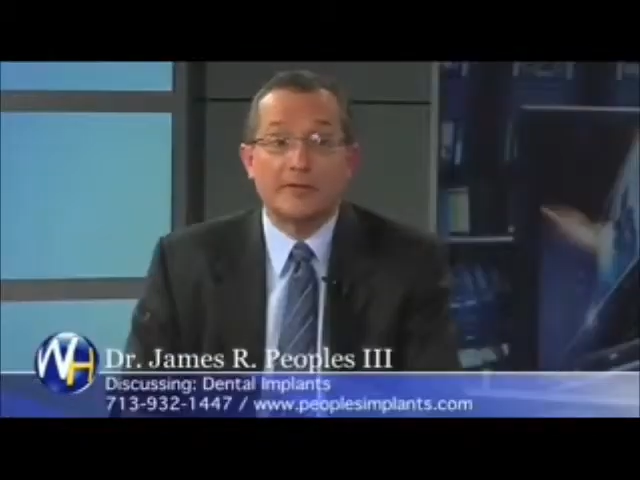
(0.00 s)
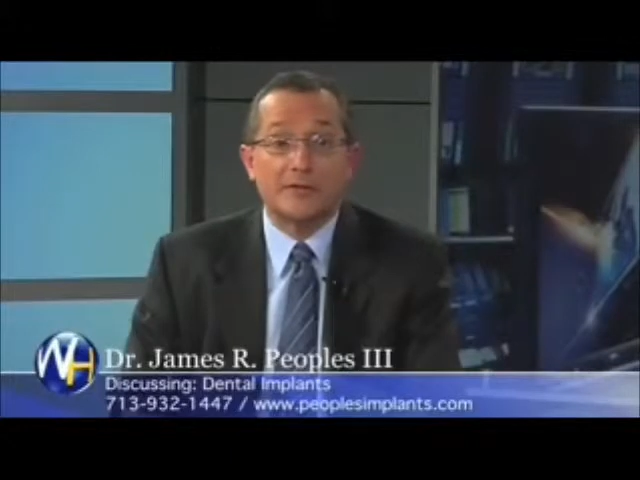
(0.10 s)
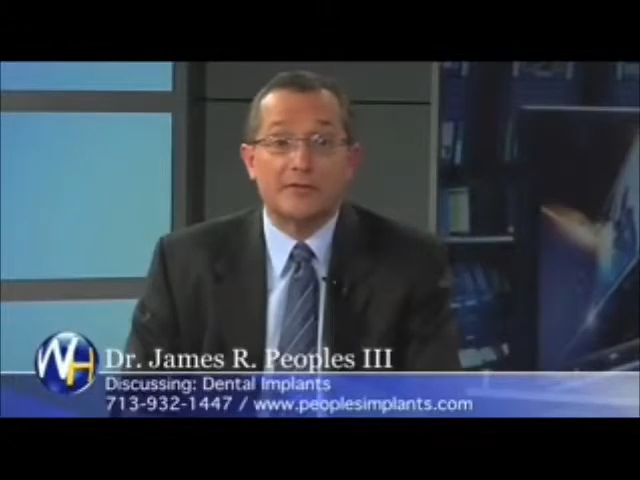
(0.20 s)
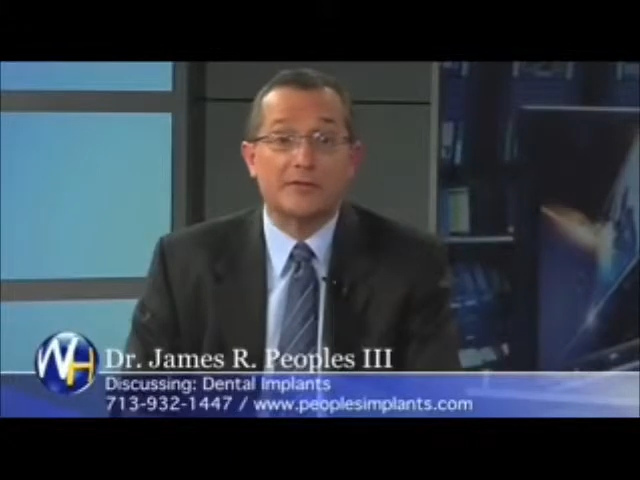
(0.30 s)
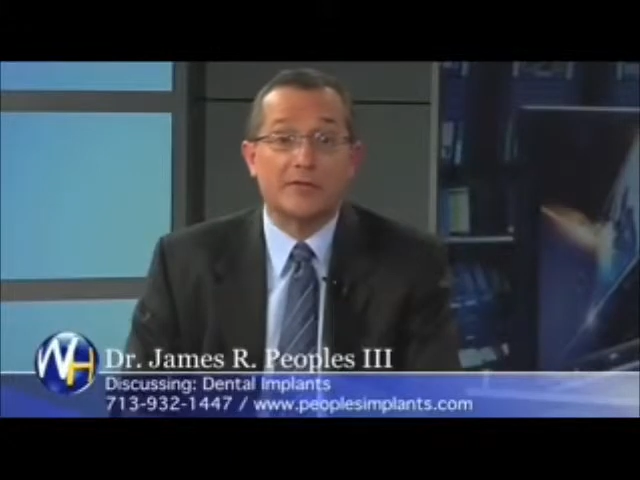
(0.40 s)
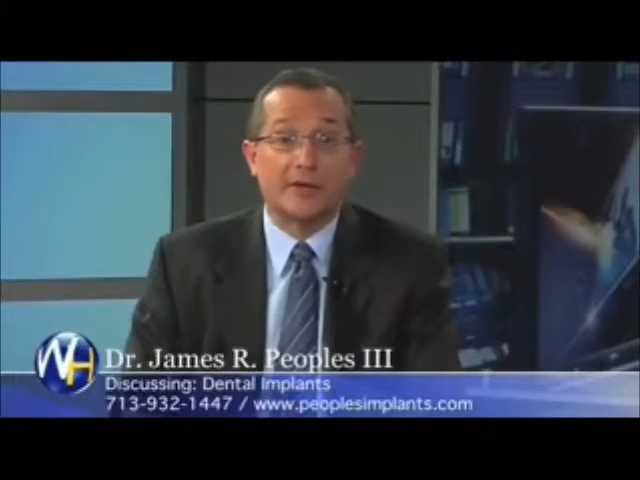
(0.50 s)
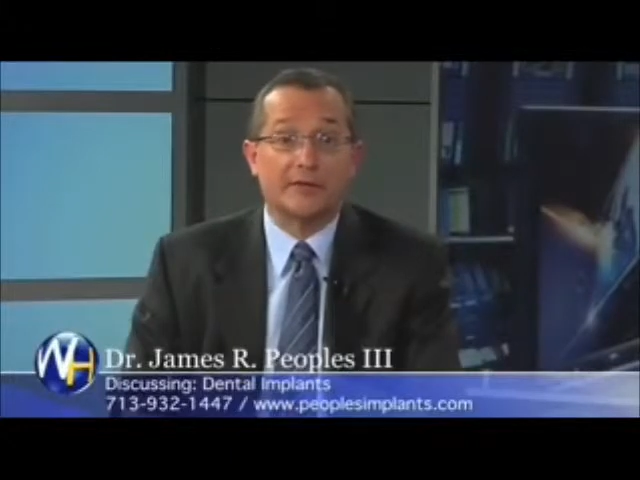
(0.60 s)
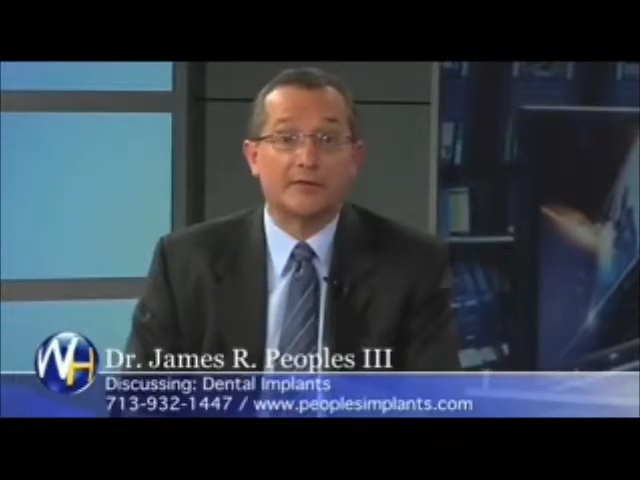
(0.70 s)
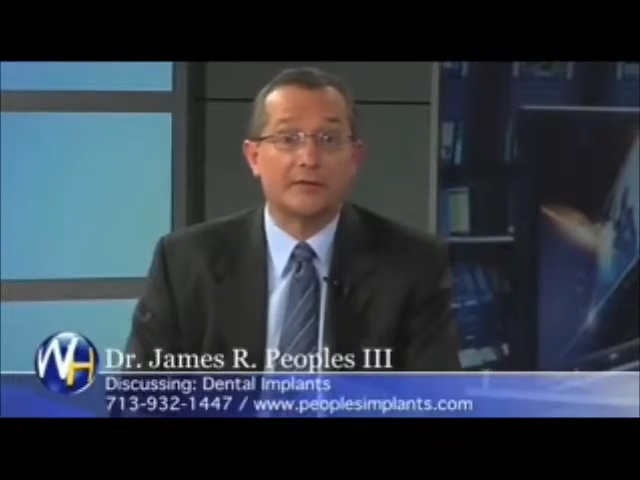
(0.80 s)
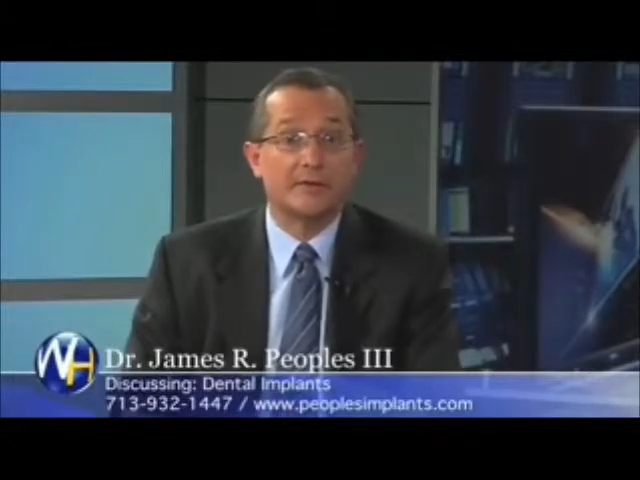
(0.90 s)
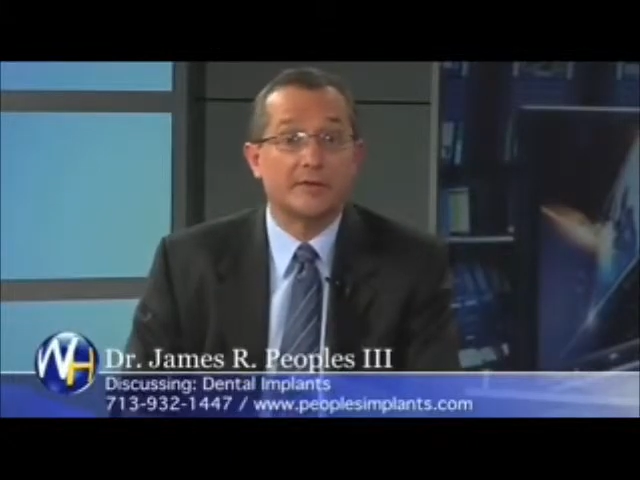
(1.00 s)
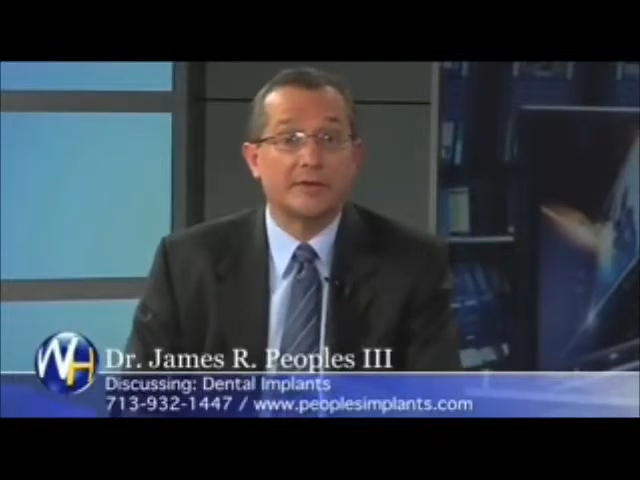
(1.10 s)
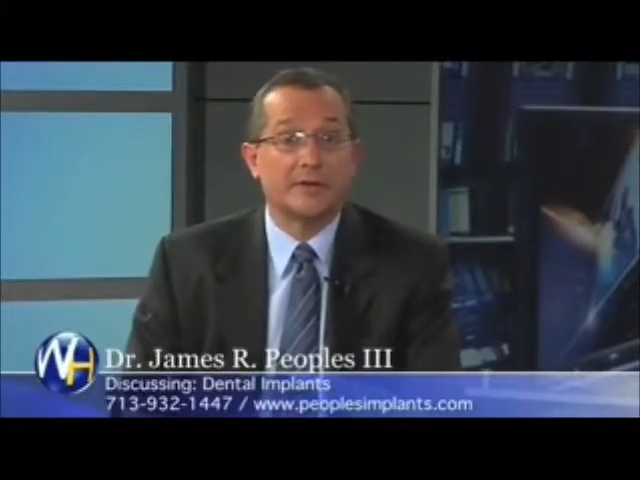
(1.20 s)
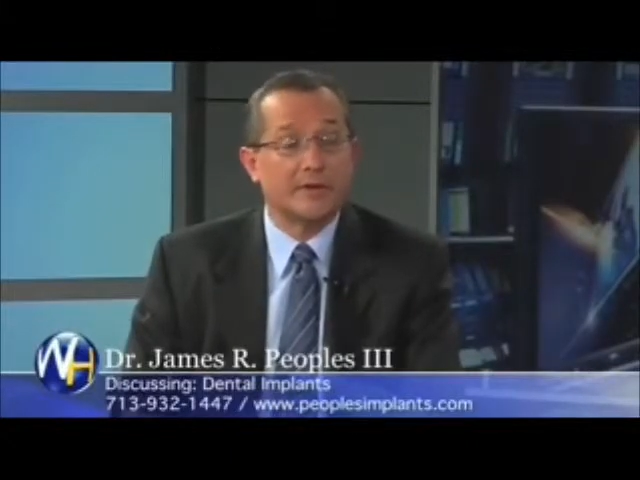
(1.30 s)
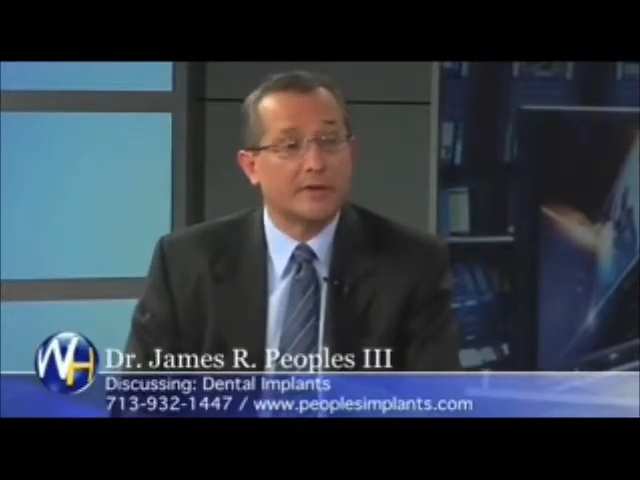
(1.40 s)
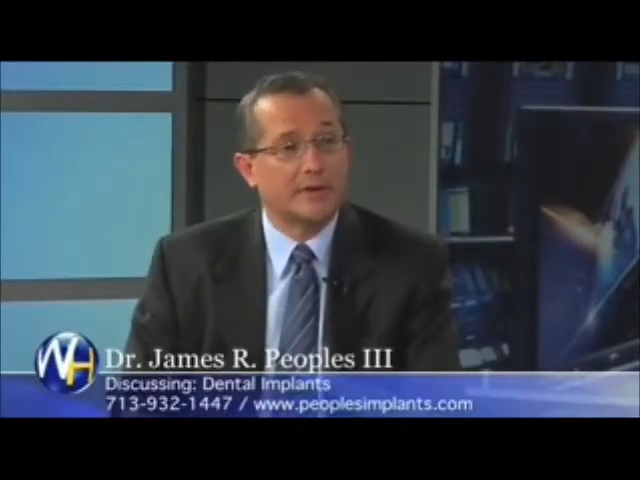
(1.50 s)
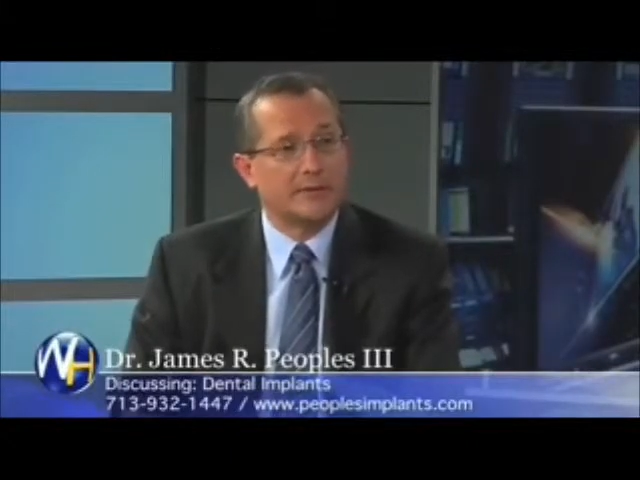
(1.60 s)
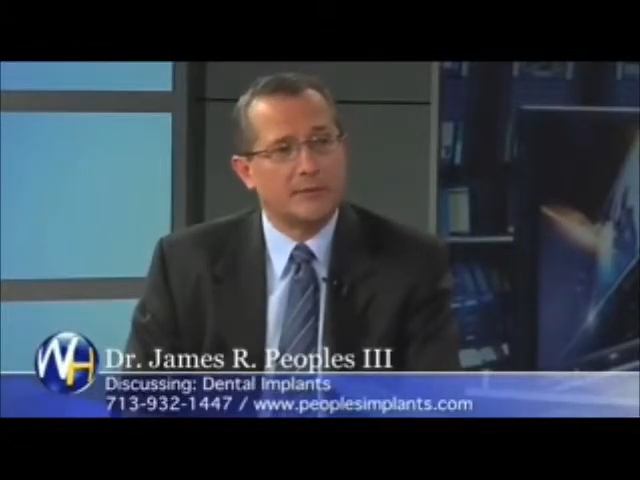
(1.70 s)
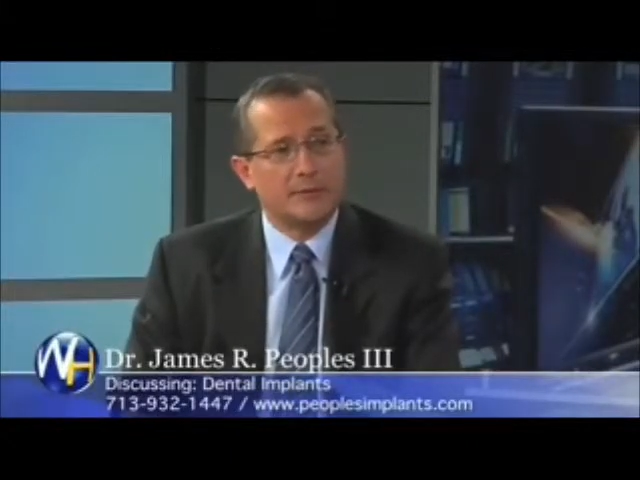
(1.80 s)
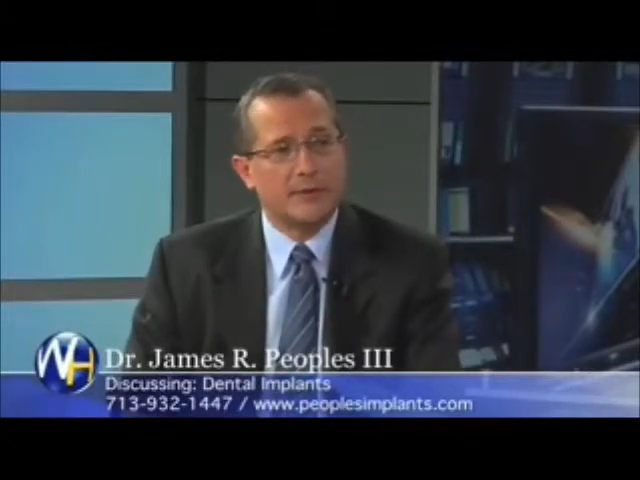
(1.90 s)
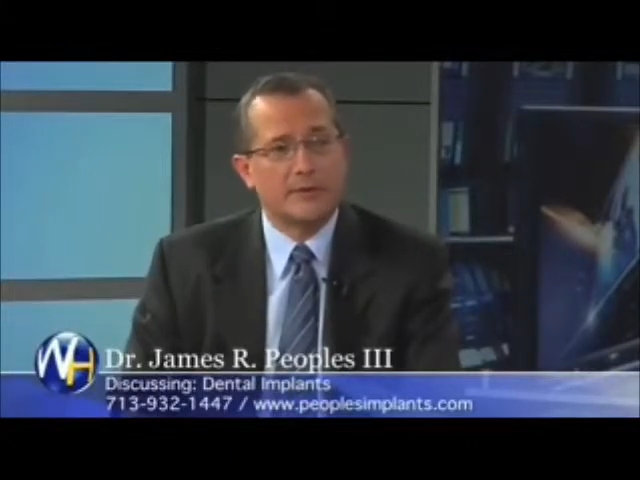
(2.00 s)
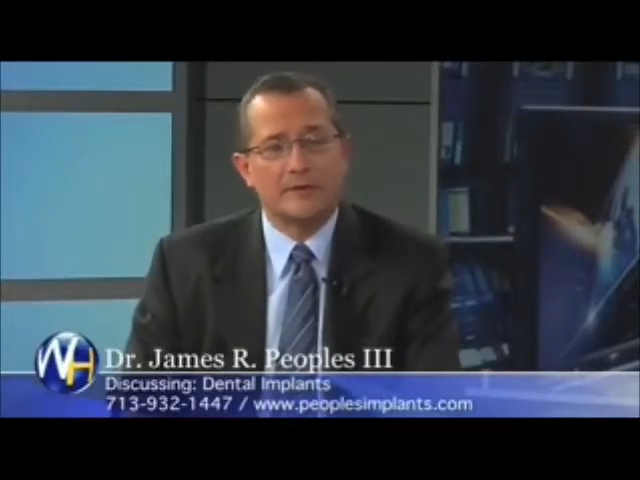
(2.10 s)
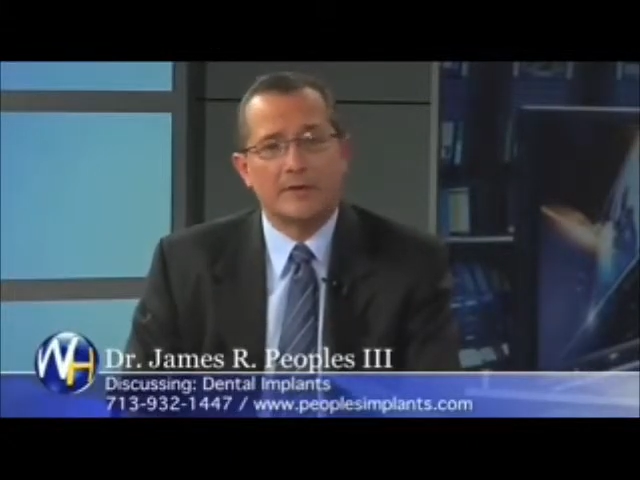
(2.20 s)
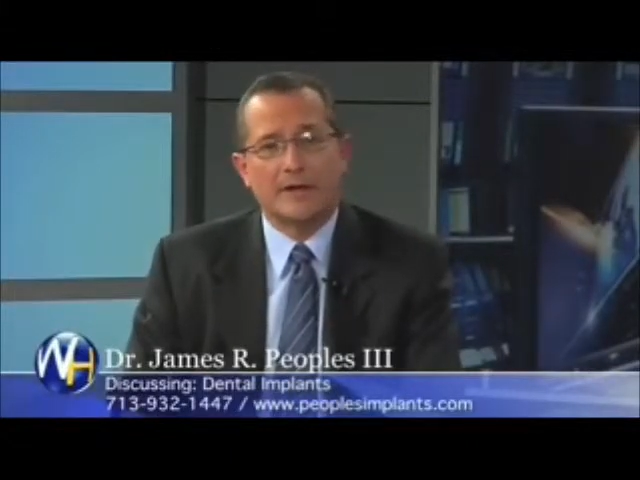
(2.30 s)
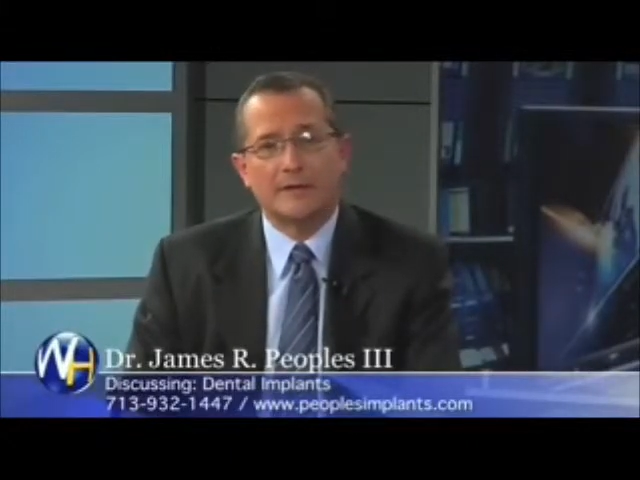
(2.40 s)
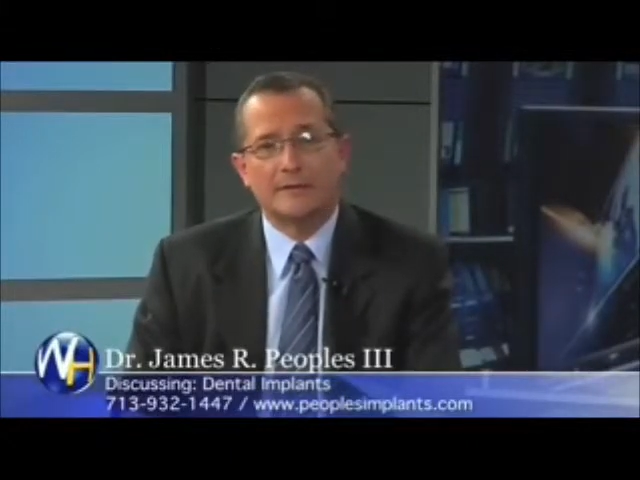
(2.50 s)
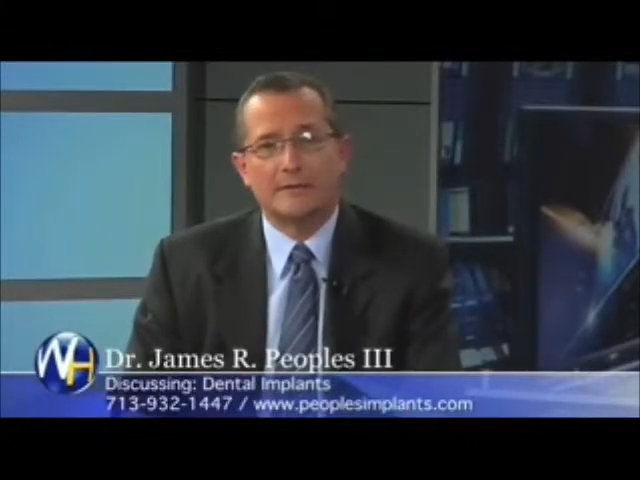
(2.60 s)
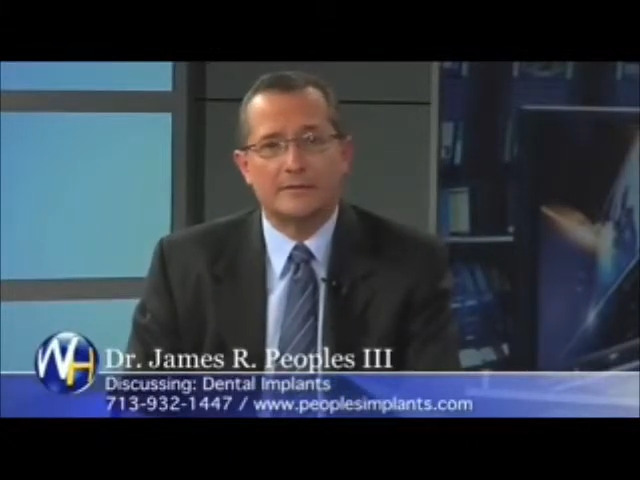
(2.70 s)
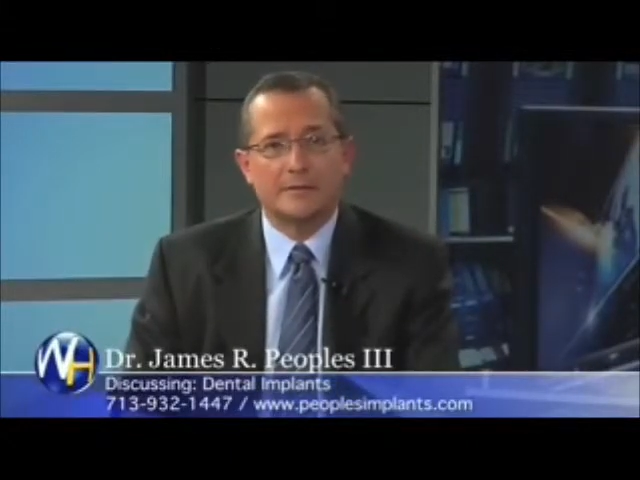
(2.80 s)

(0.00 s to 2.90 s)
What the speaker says: message is this: if you feel like